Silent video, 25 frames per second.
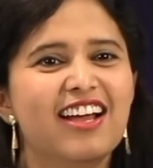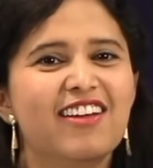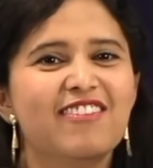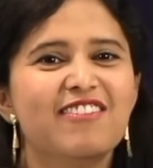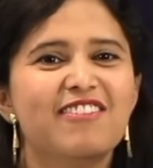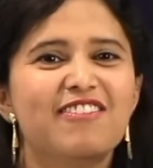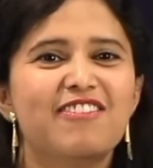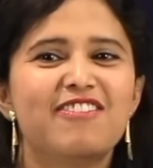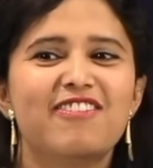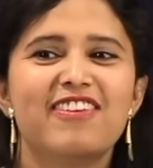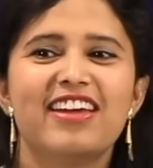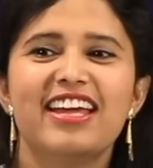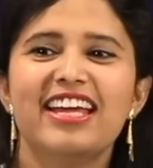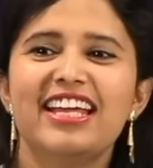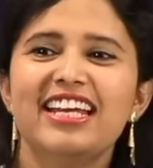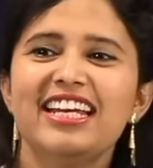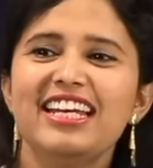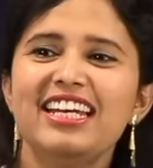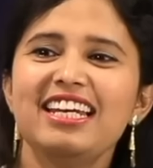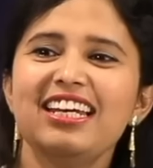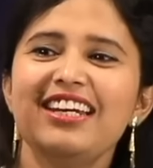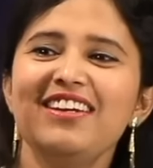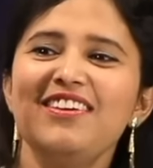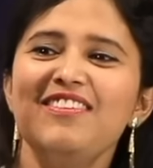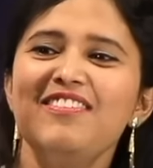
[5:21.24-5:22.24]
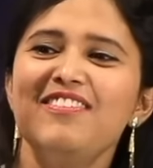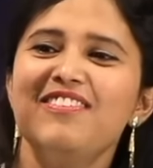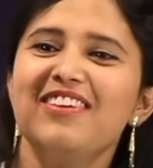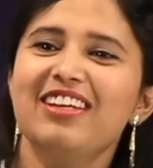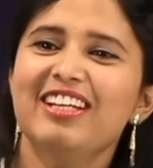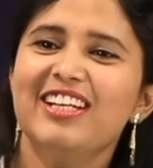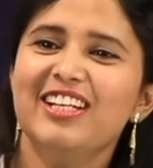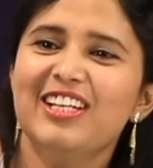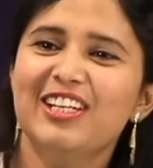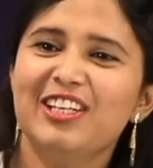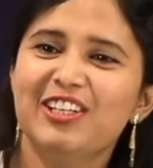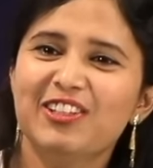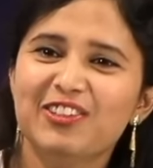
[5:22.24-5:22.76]
When
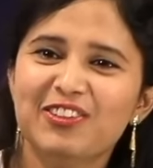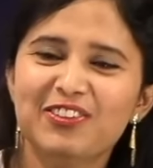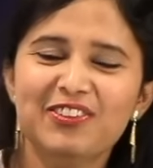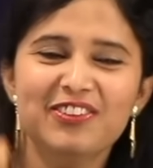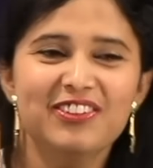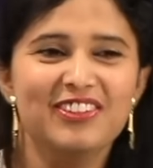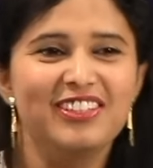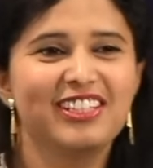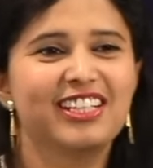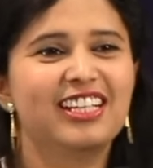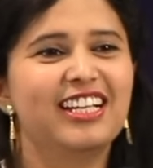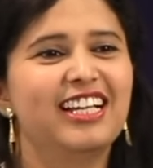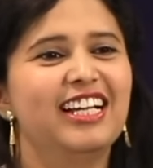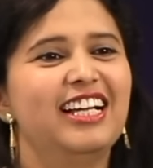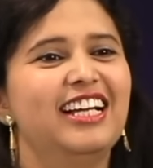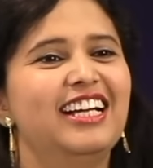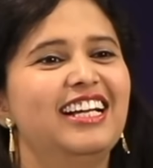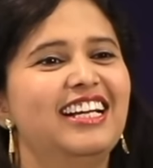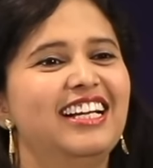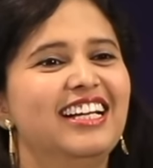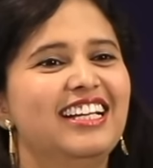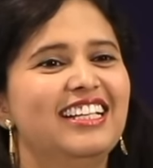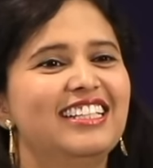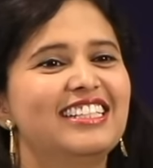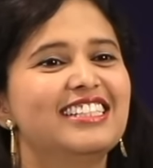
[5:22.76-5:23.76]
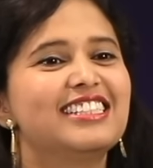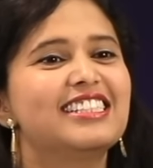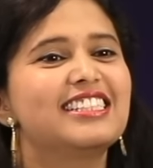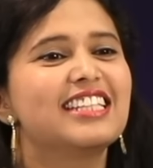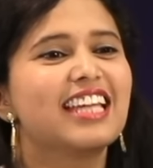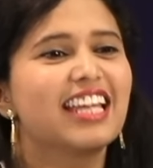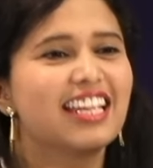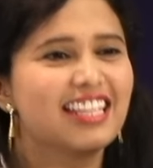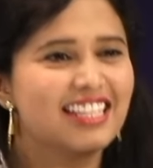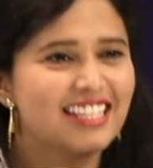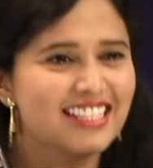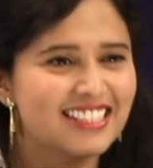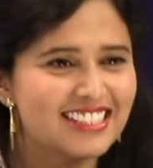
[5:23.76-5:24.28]
will you
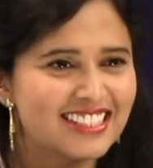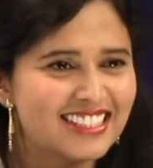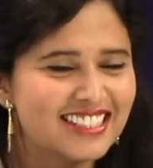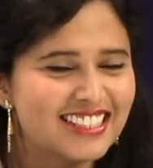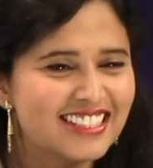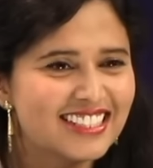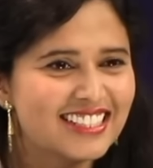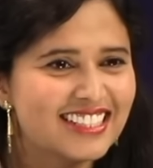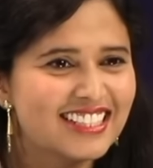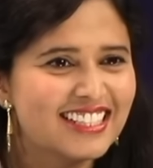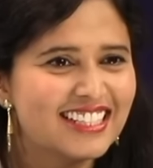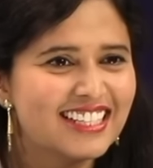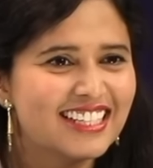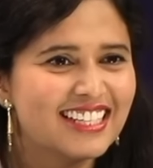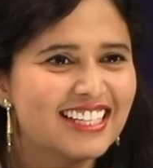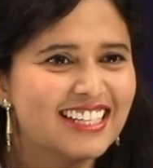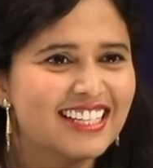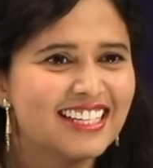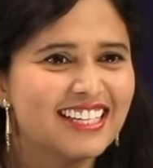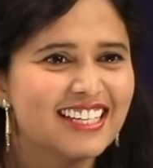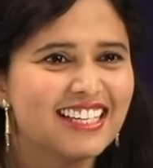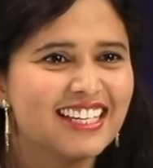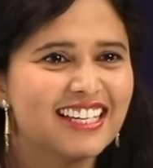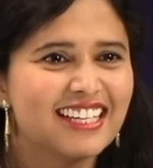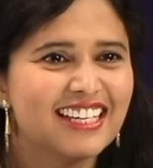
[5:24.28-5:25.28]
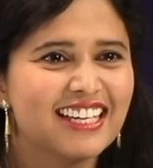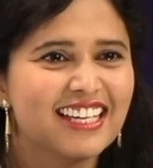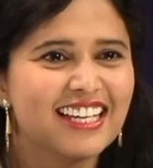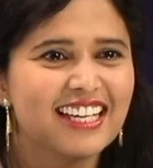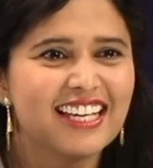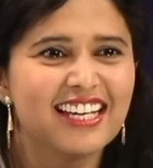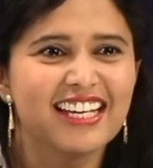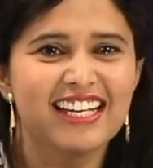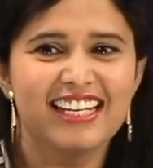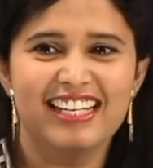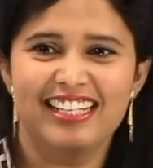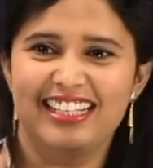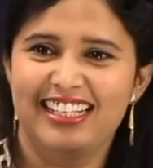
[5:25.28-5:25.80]
take
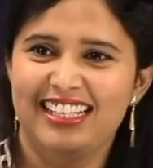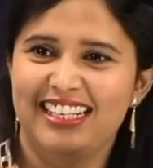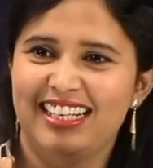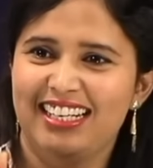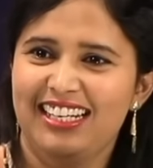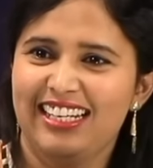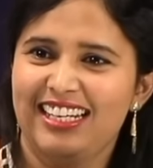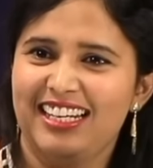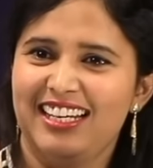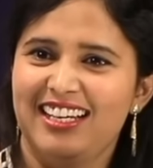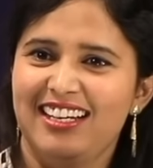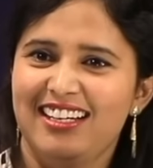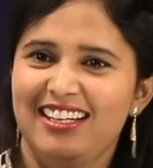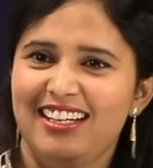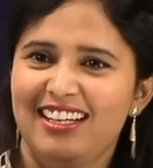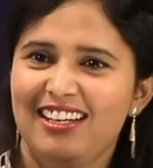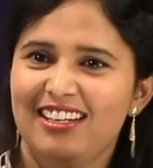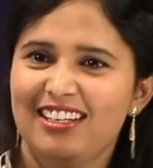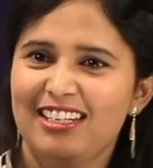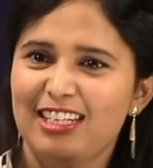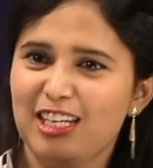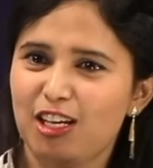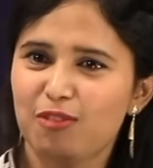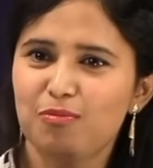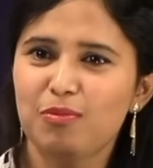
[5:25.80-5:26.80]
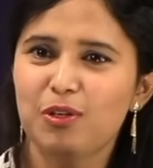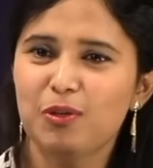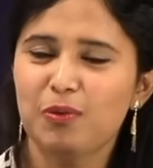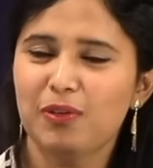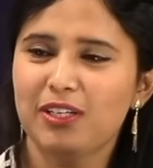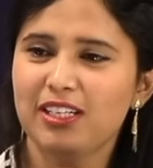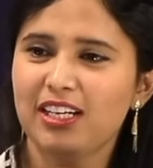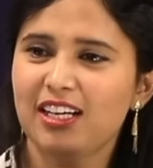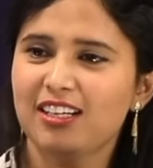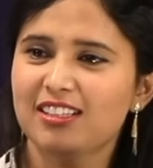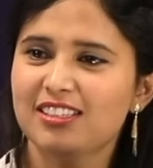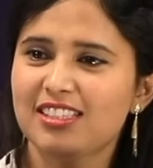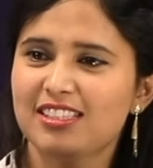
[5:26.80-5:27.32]
it? Number
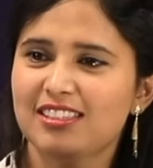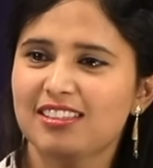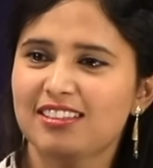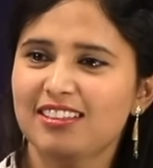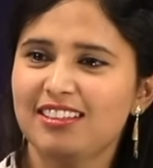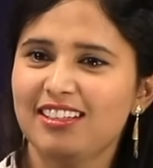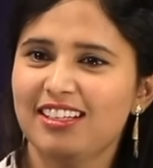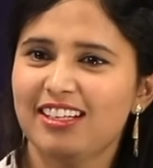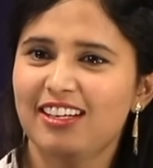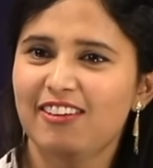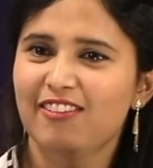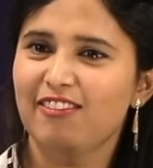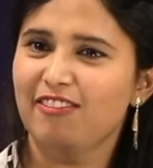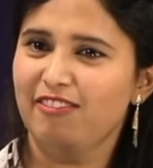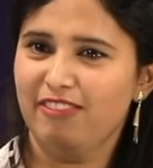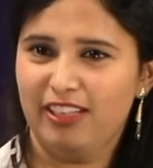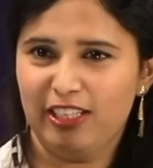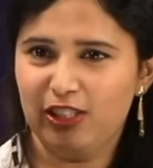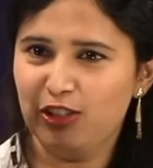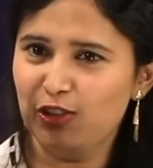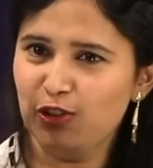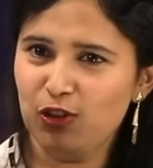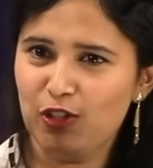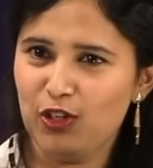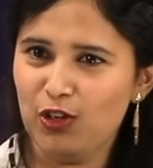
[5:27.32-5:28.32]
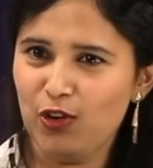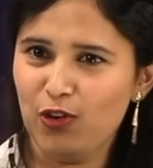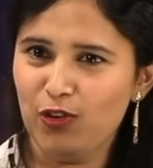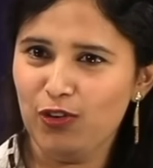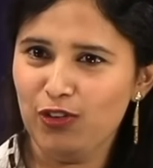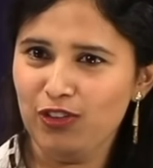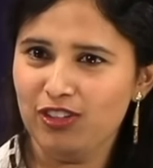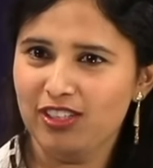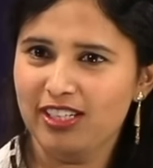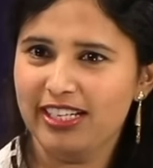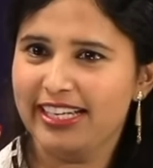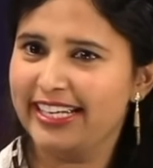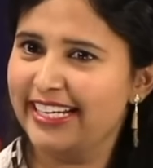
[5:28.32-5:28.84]
one answer, when you know
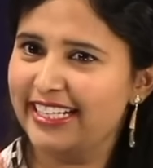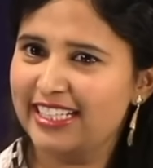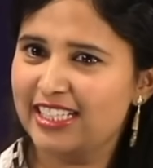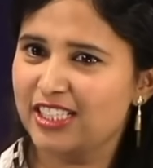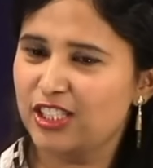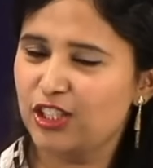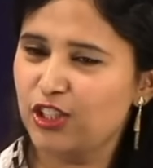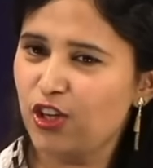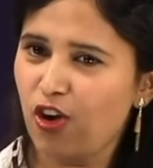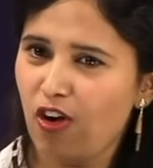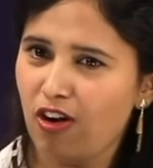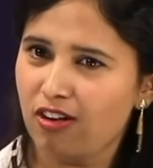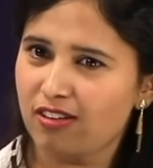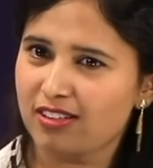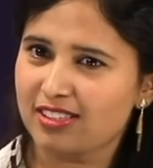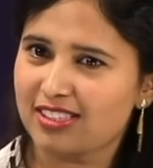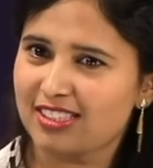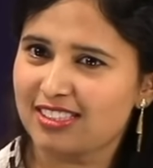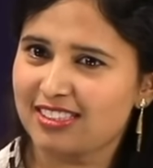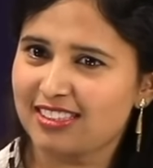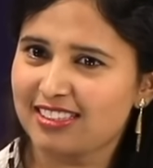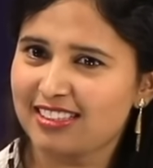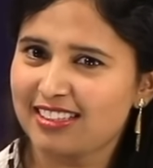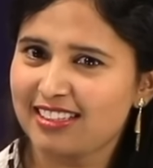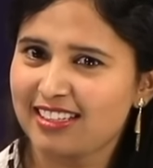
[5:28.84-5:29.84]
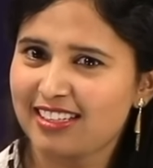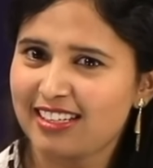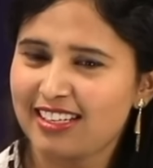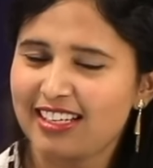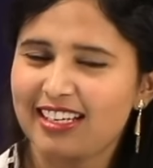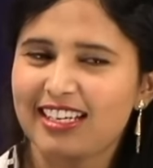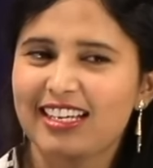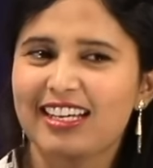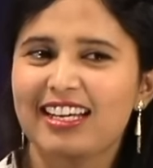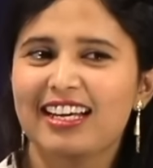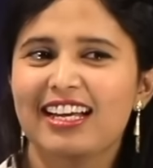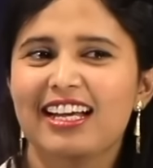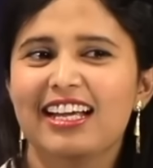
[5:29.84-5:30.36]
it is yours.
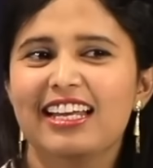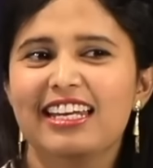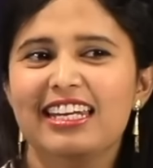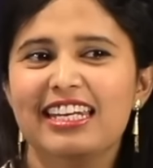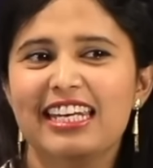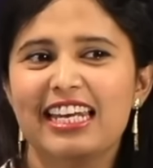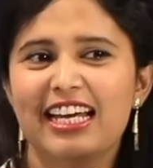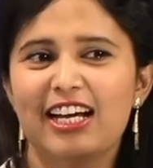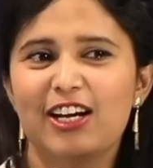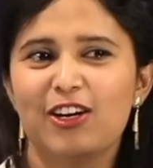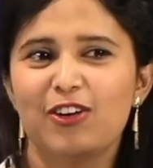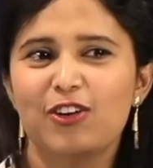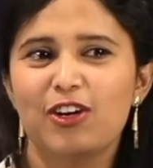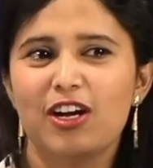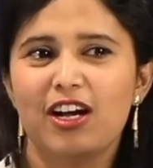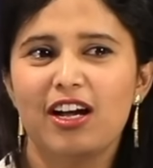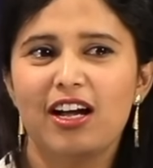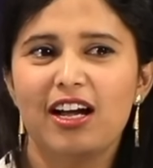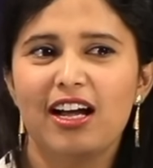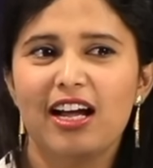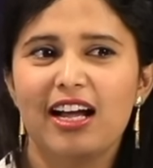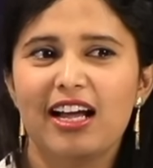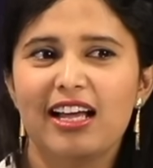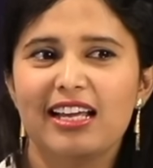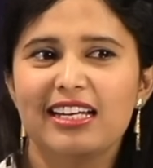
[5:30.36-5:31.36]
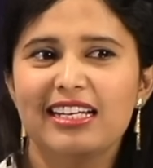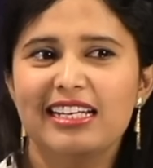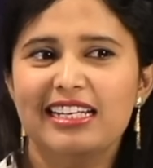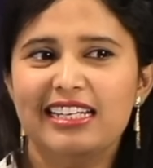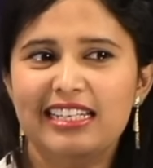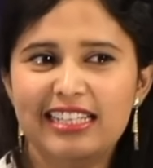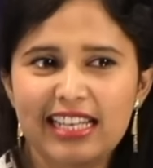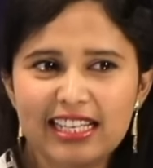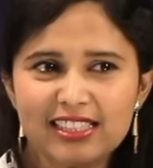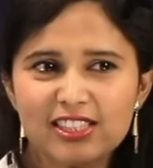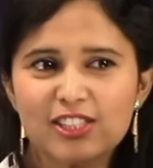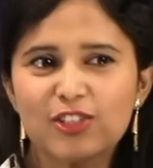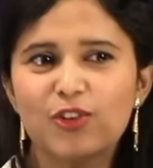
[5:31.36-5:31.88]
Now,
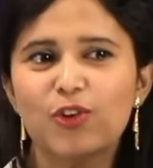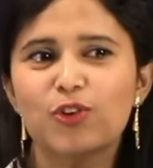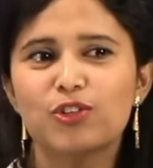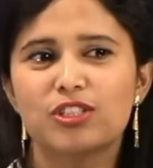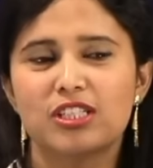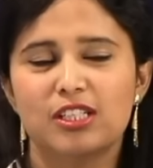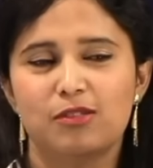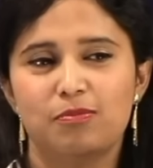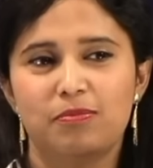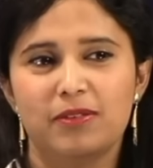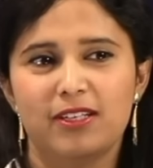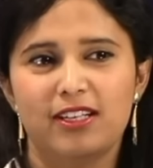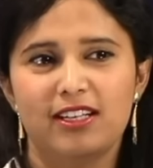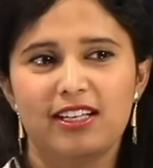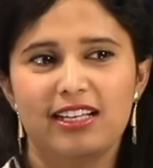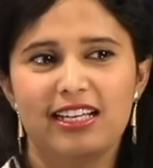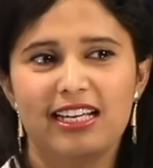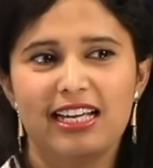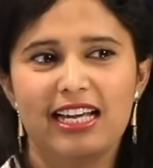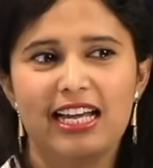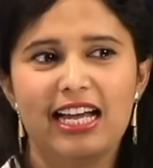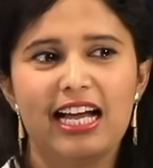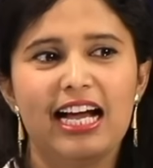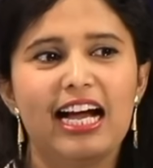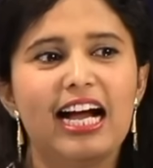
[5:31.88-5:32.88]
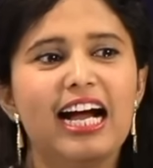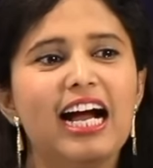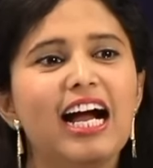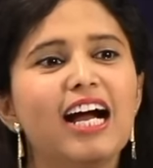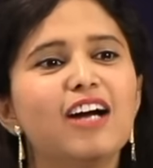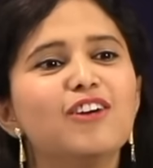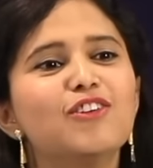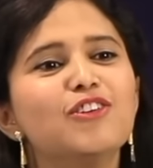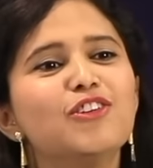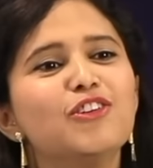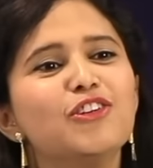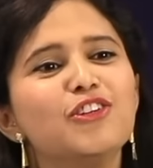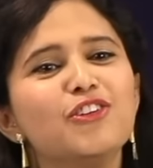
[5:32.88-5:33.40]
let's go deeper.
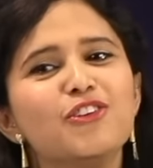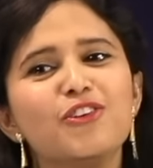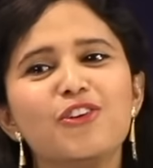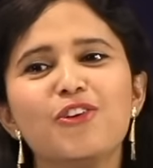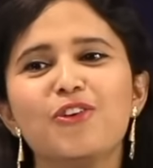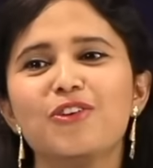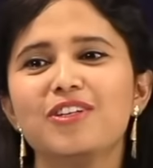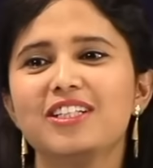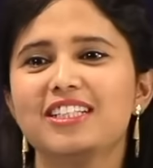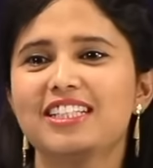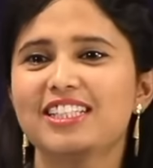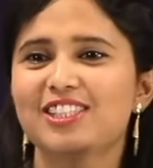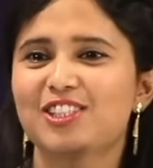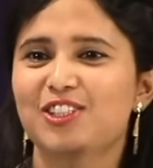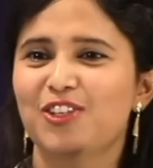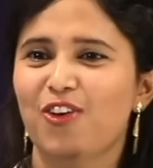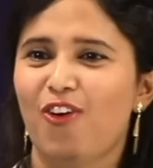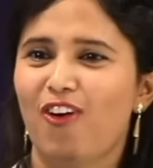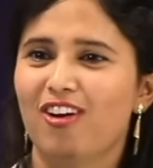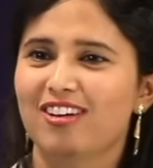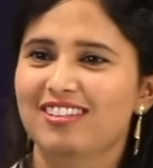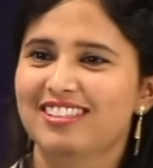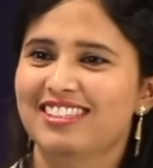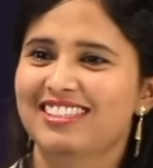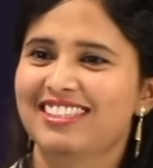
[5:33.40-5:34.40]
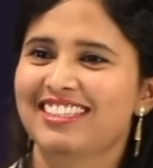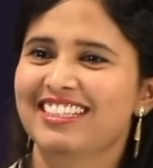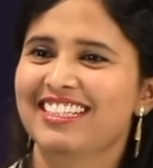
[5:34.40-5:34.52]
How do you know it is yours?